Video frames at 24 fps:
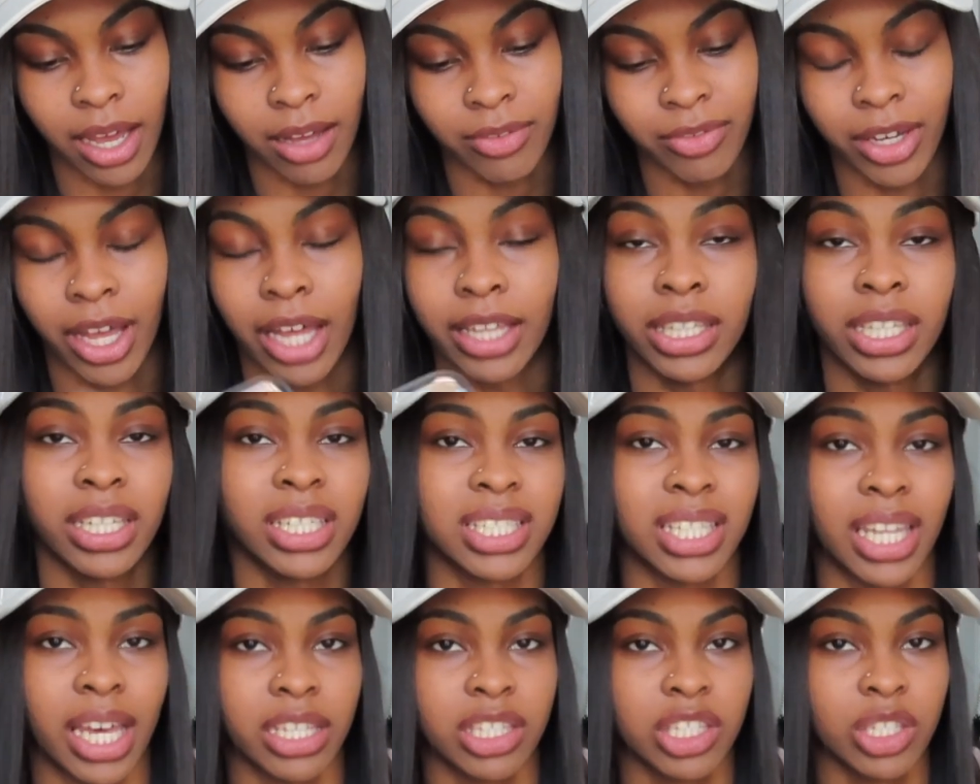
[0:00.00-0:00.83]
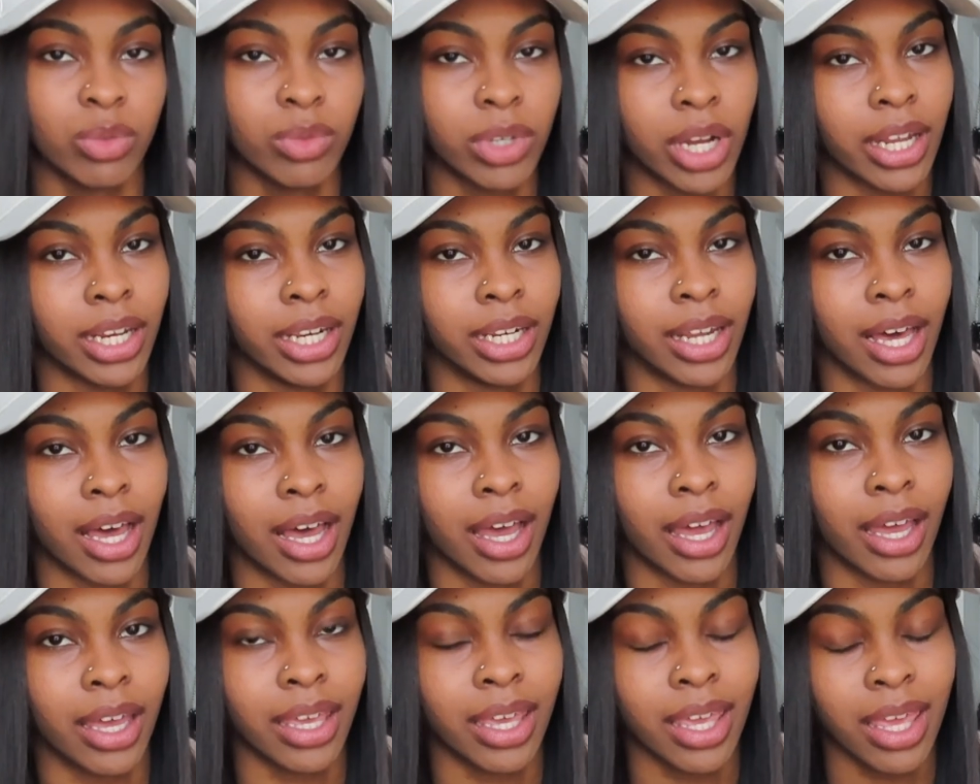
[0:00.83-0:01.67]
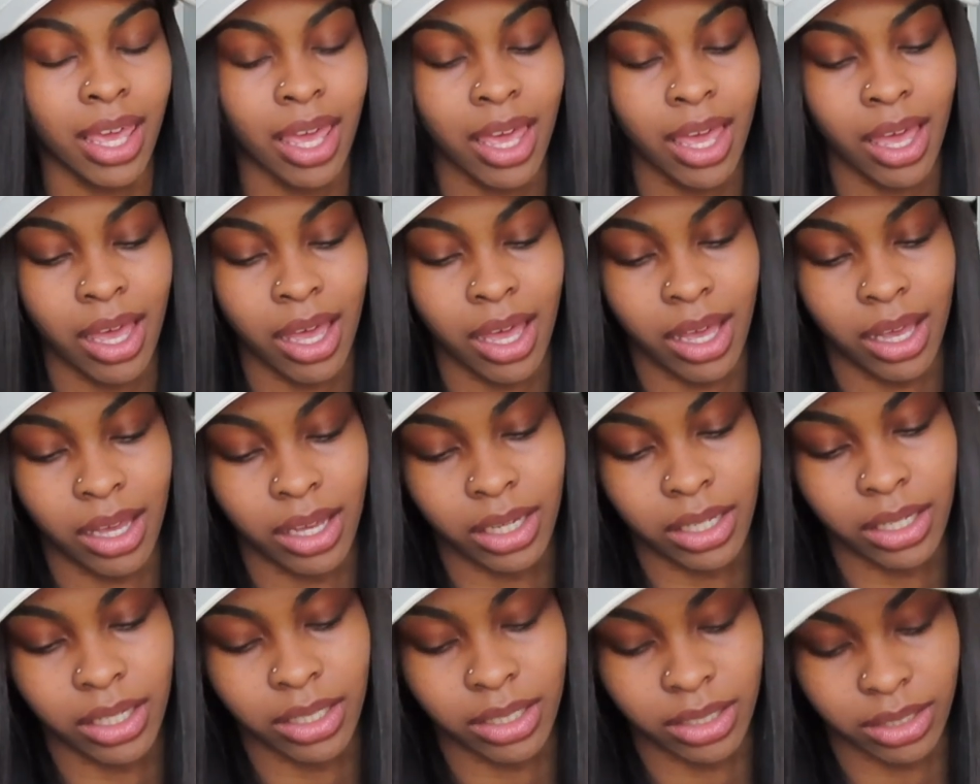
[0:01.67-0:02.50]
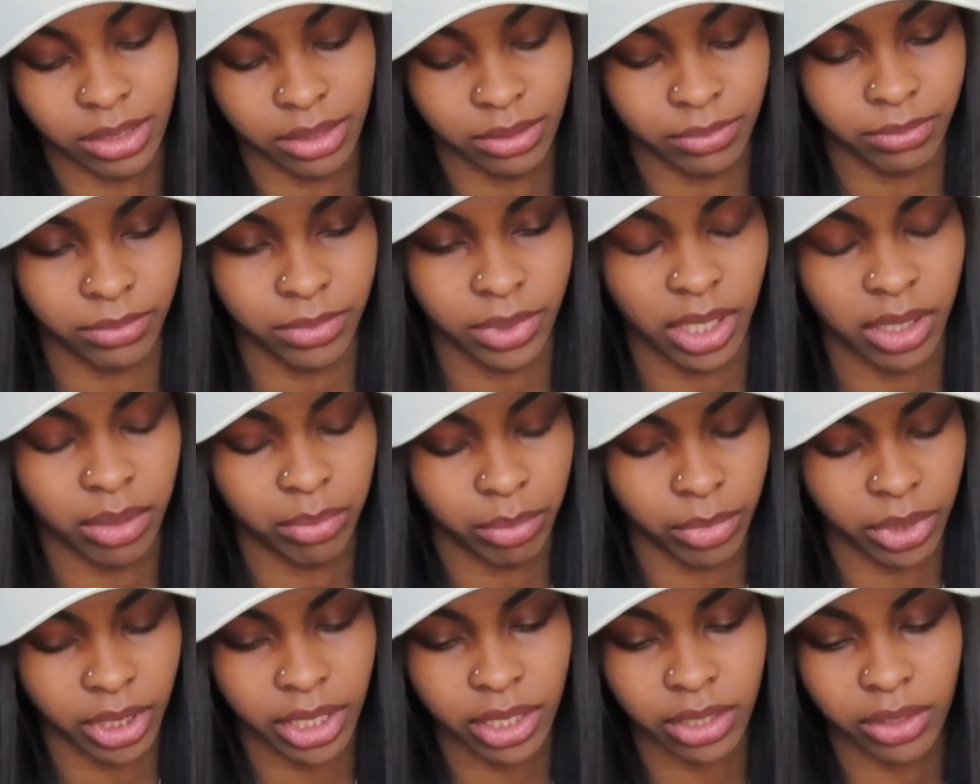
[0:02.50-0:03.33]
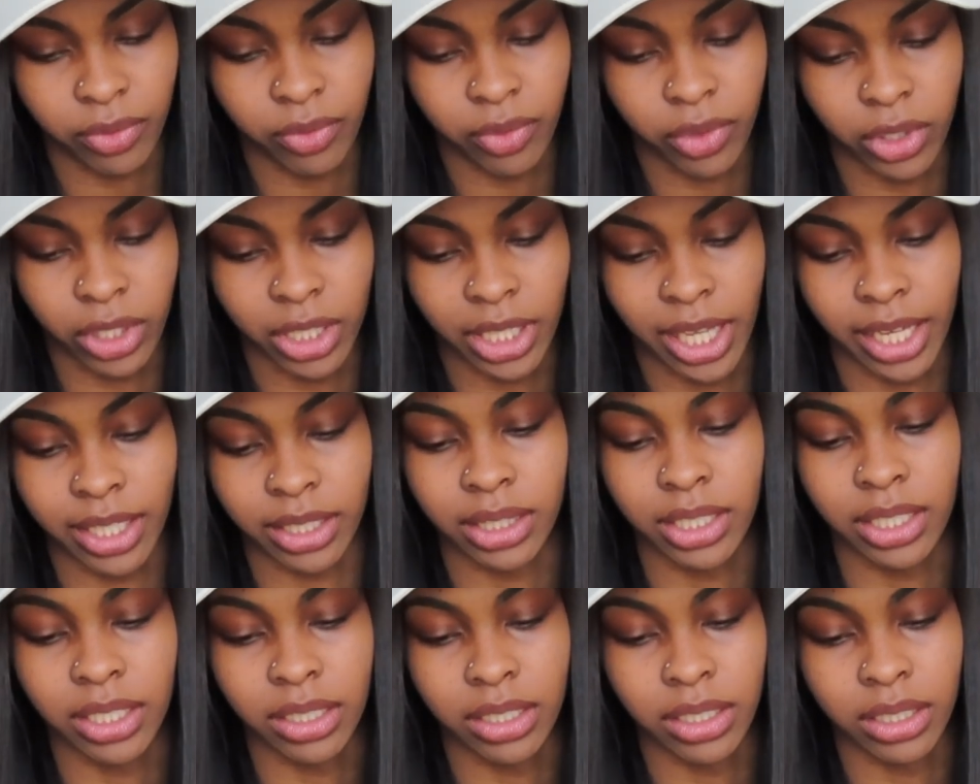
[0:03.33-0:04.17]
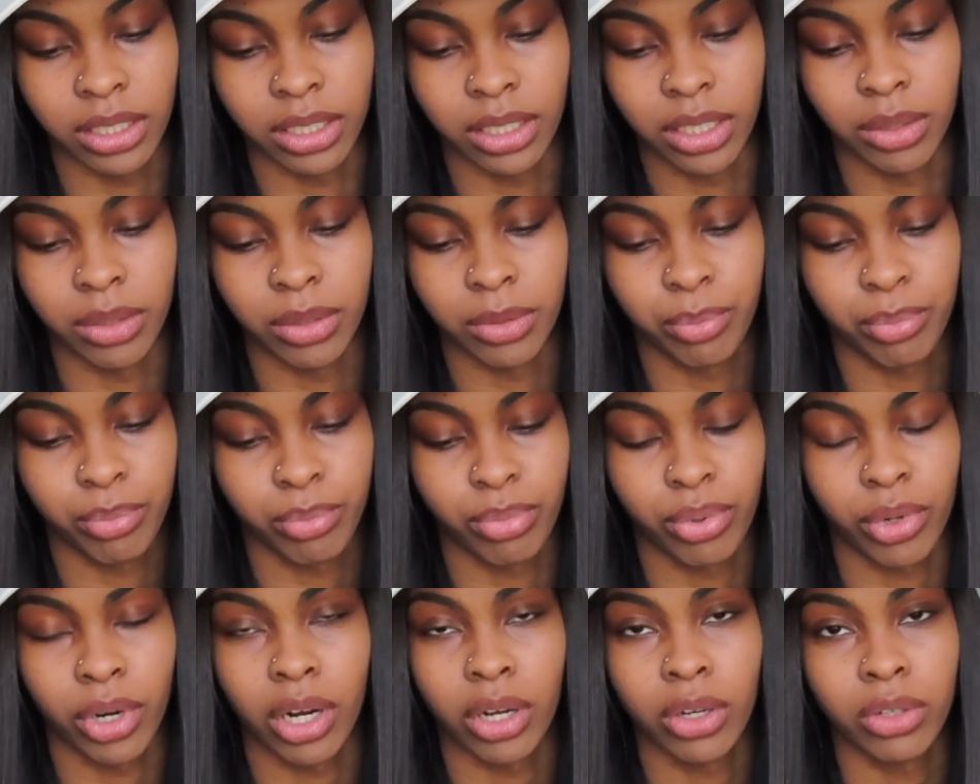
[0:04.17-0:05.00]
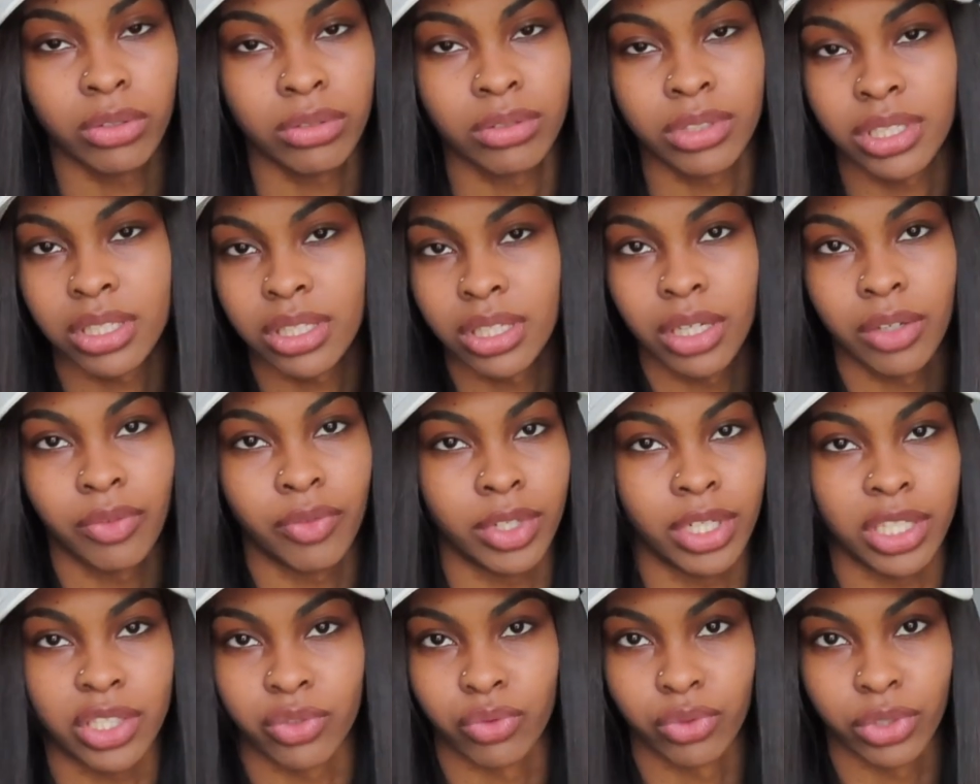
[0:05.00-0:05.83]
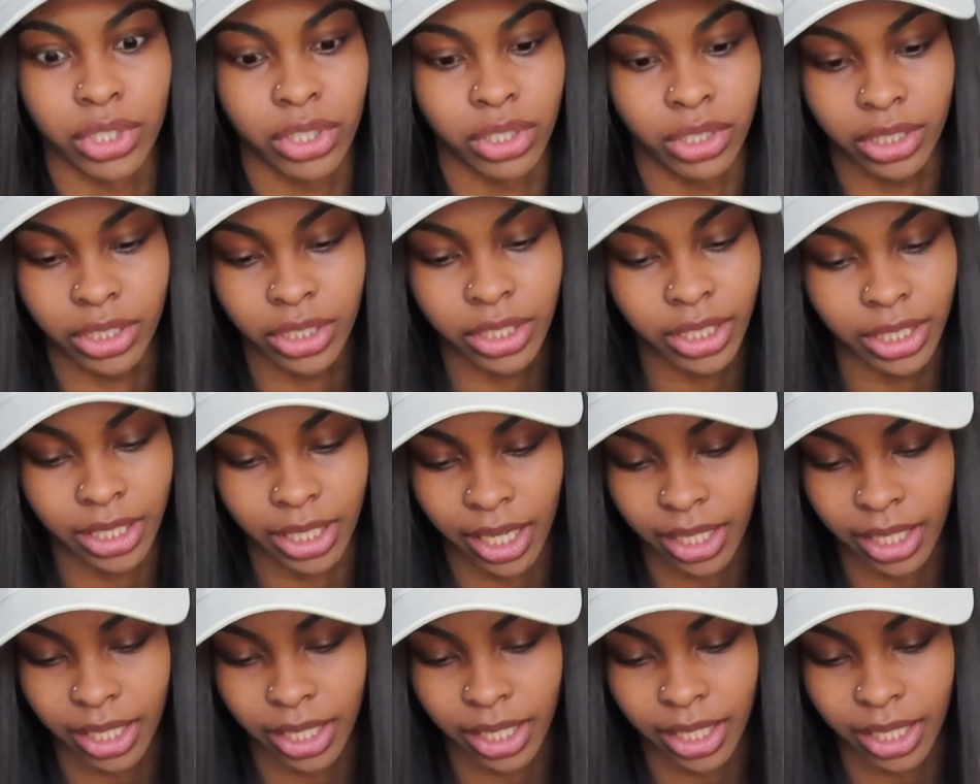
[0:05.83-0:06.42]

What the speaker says: I think it's like $2.99 a month for like the pro stuff, and it's real good.